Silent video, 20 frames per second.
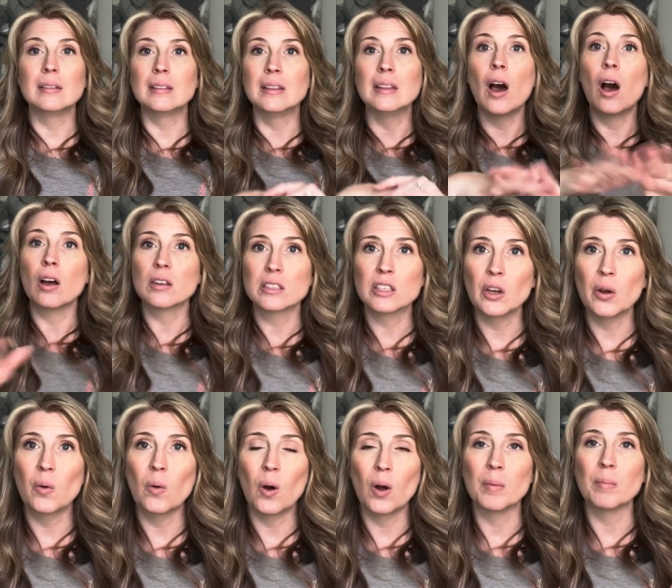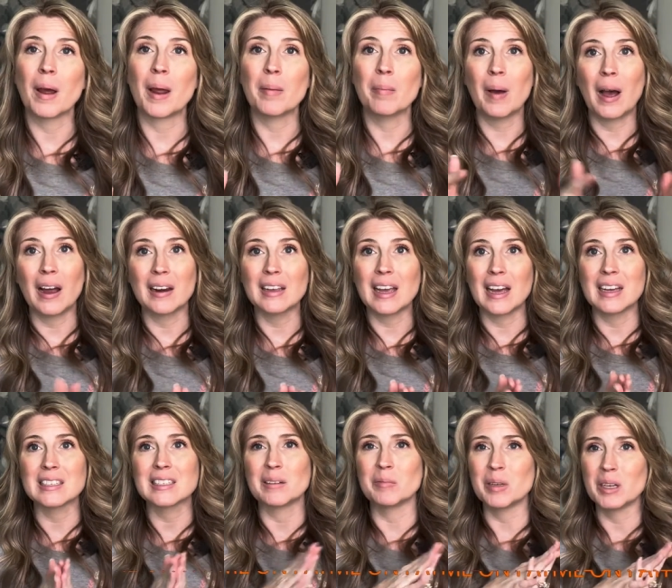also on my
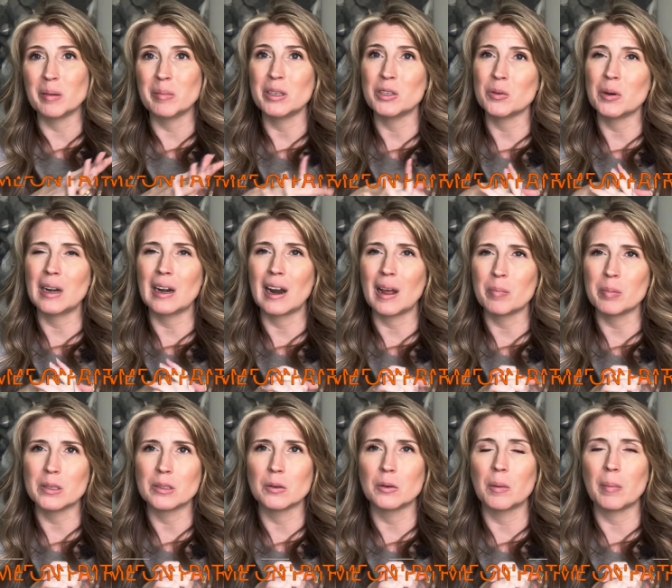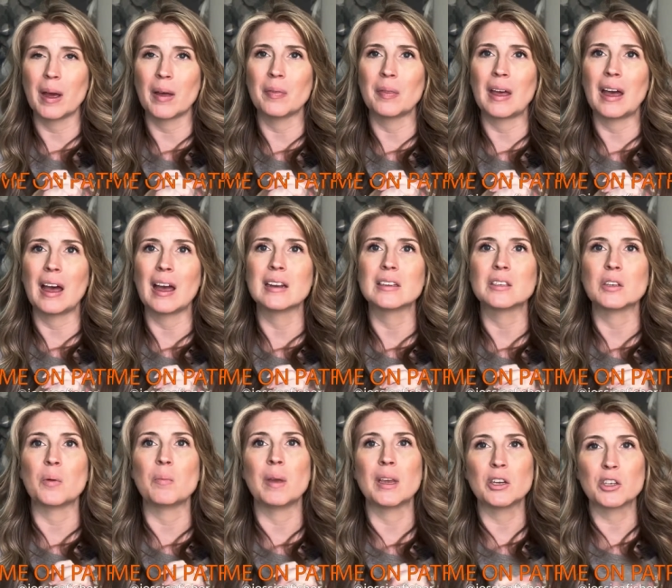podcast, I'm going to be doing an episode about that. So
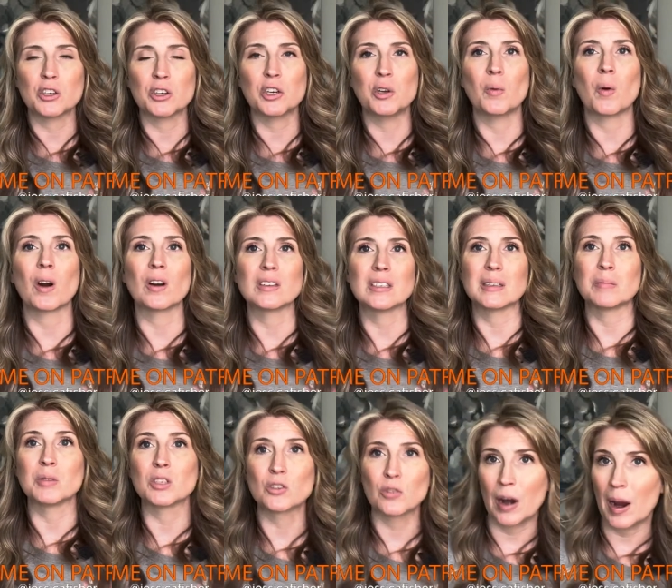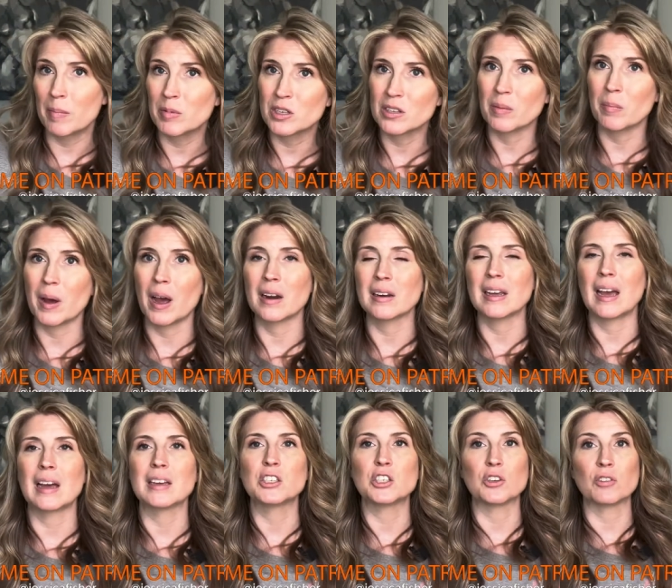make sure you are subscribed to the
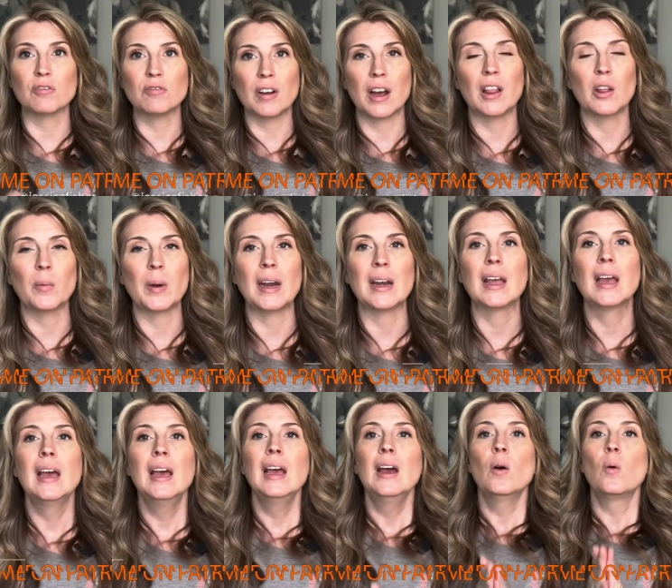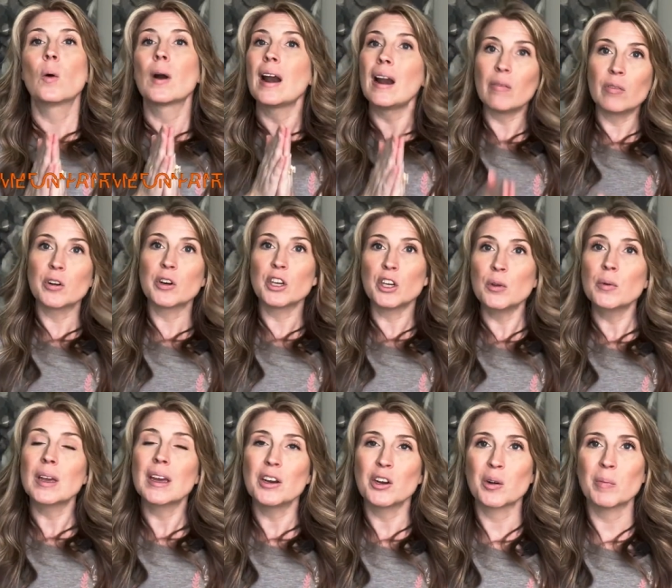podcast. You're following wherever you
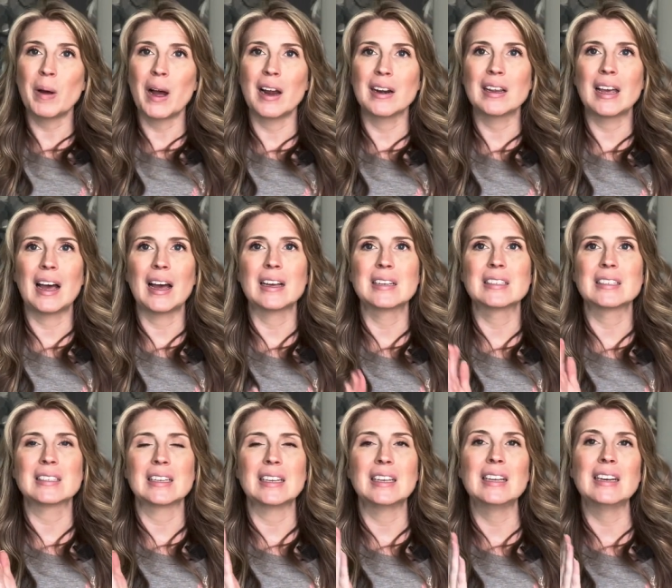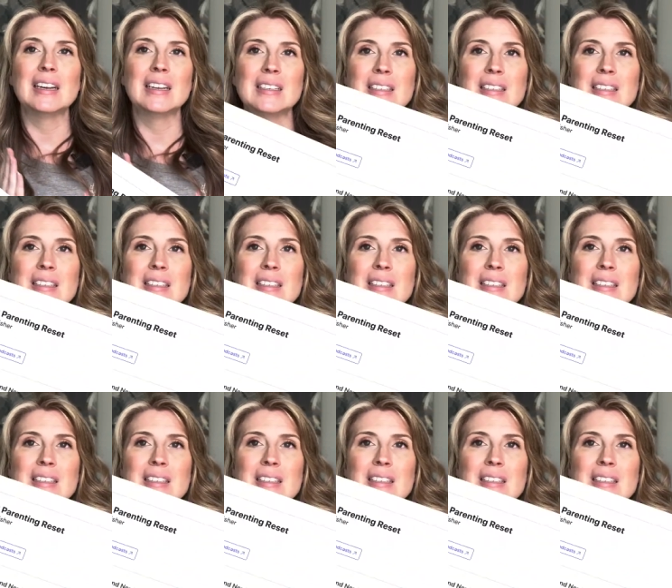get your podcast. It is